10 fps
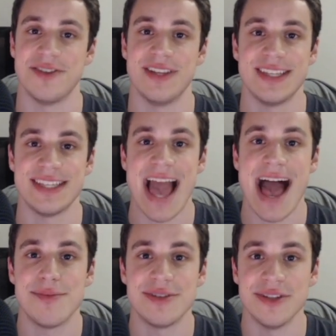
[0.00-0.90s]
So this is
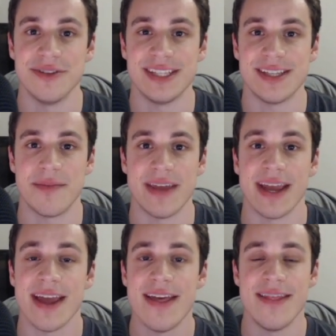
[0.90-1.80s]
absolutely
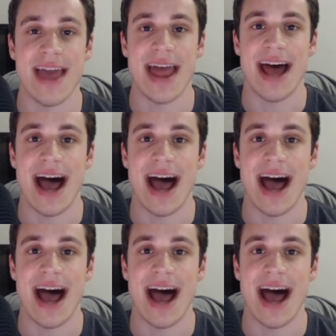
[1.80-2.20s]
something that